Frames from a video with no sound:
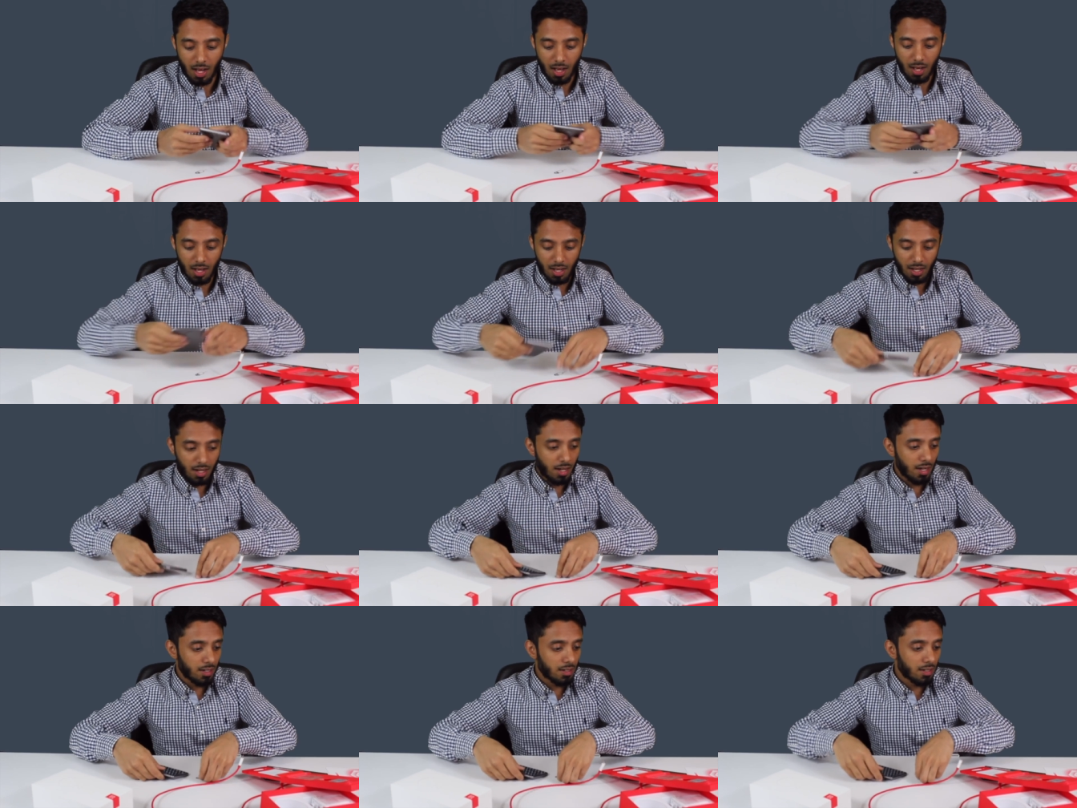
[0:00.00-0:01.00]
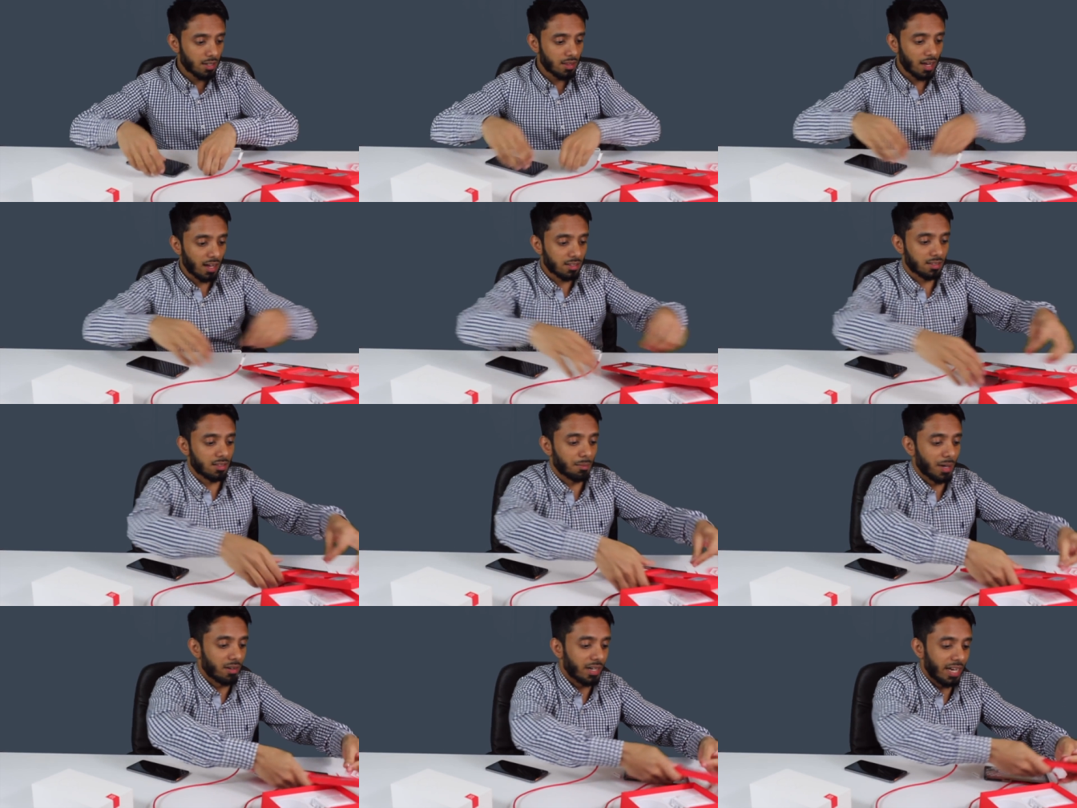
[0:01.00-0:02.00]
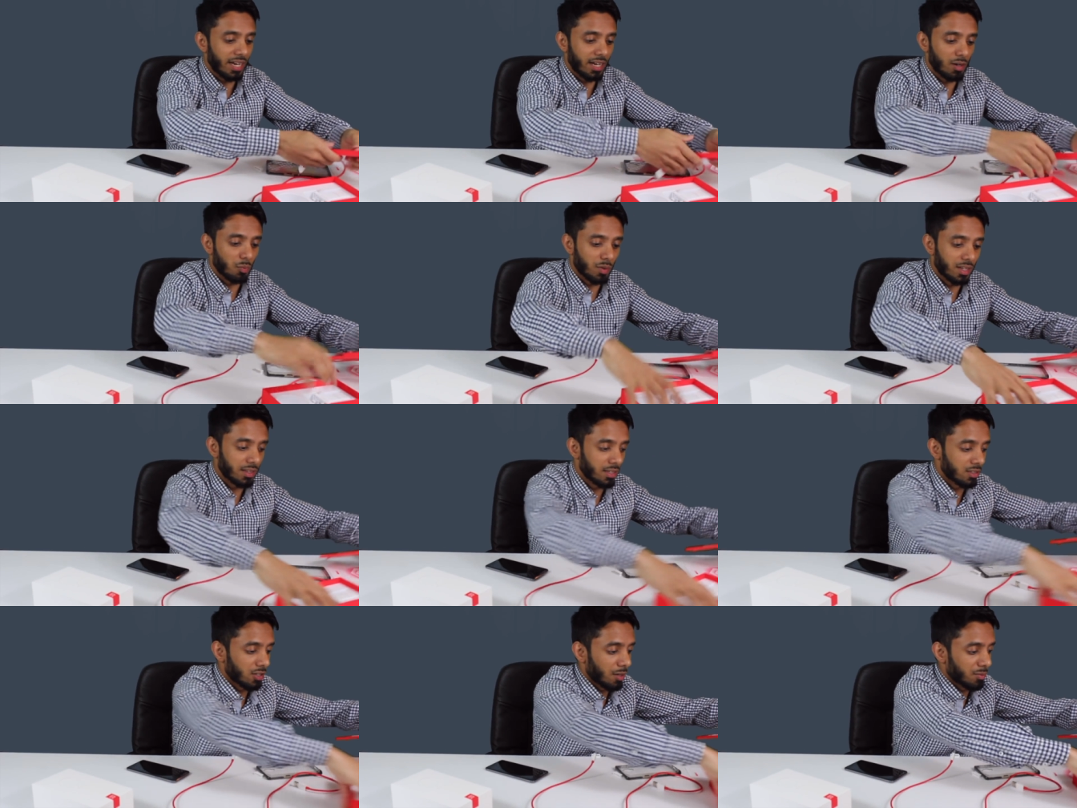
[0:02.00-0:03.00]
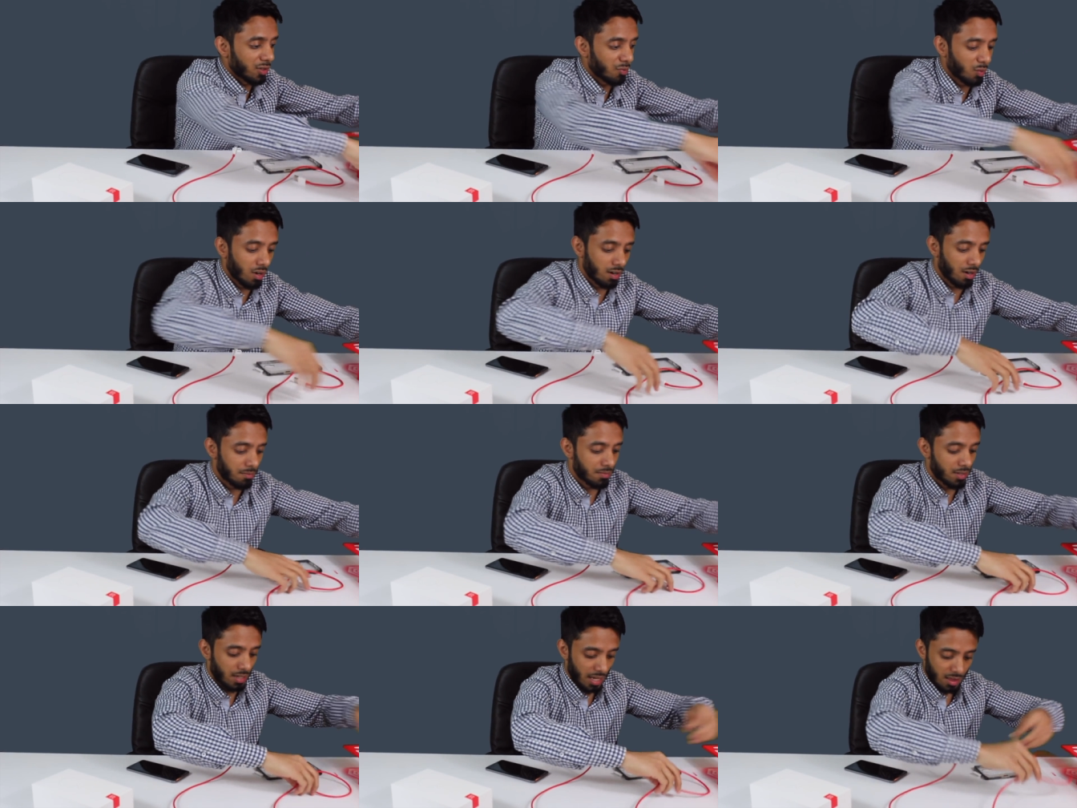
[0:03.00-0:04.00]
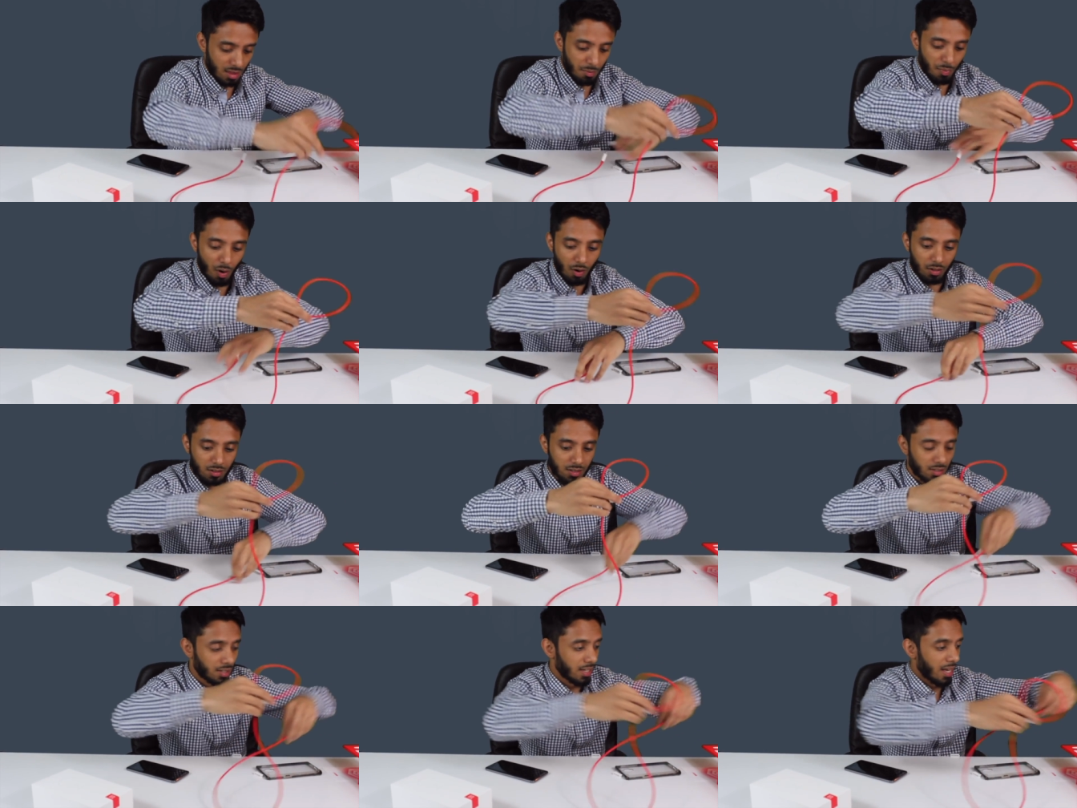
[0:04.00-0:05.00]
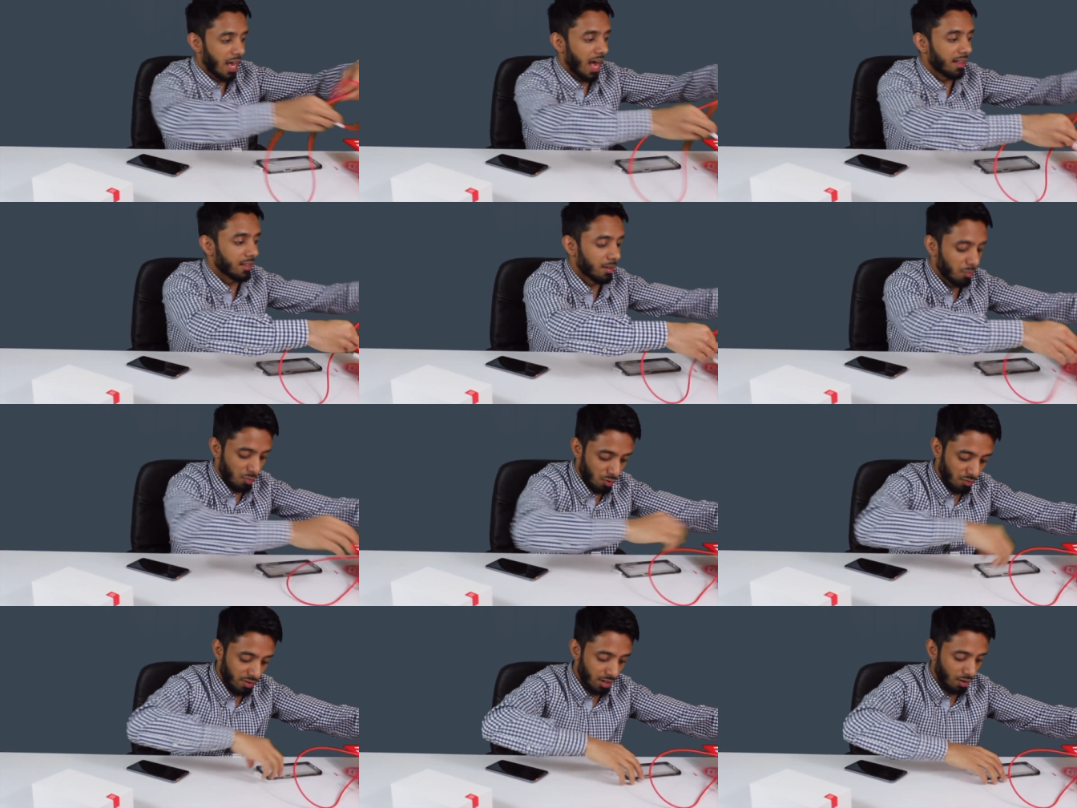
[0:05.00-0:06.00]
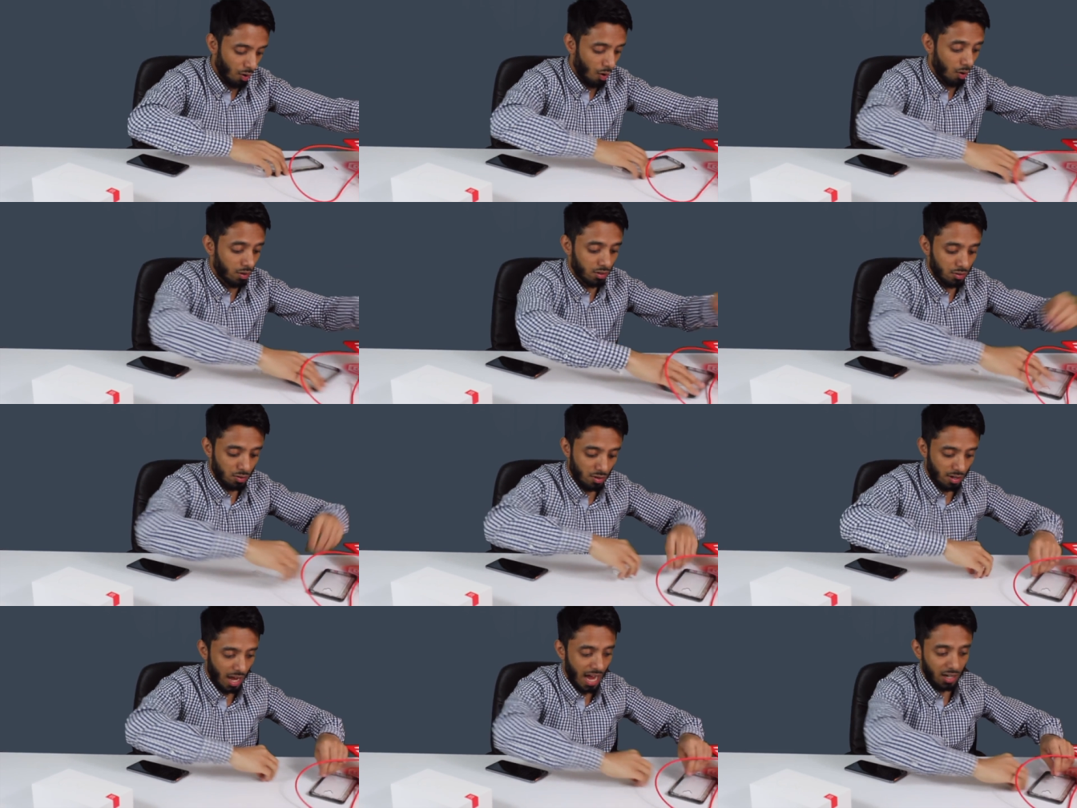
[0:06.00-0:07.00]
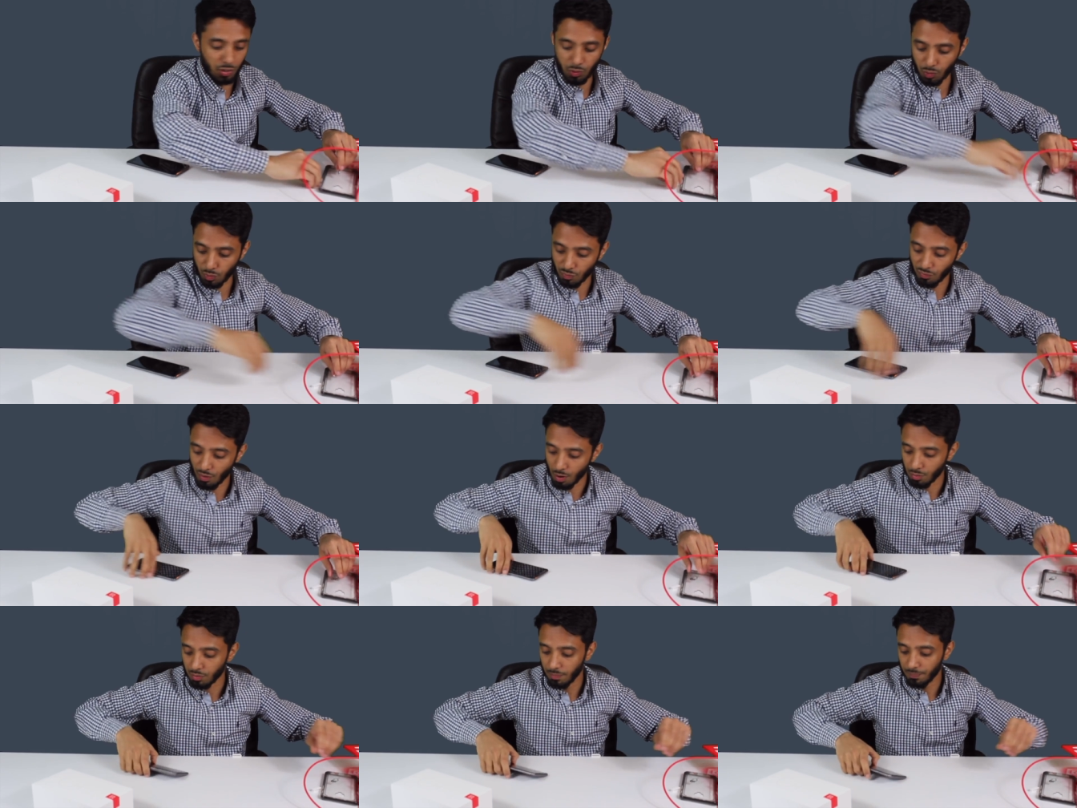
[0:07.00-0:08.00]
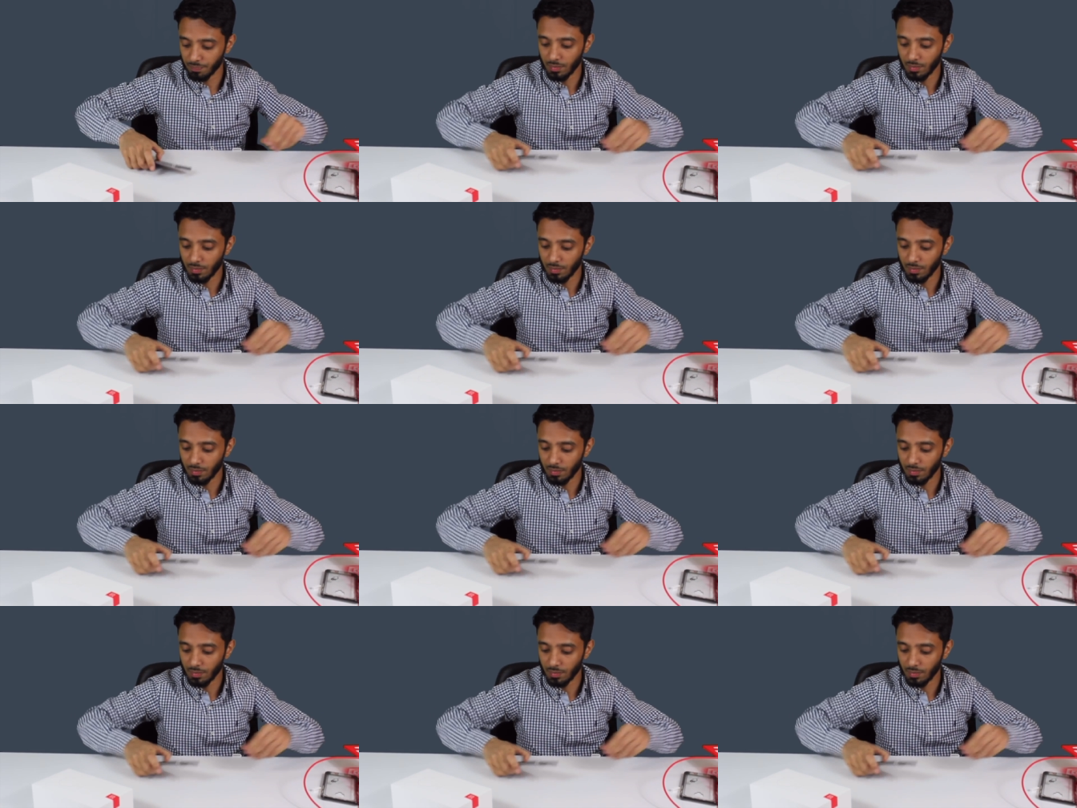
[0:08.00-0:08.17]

And that's about it in terms of what comes in the box. And then moving on to the actual phone.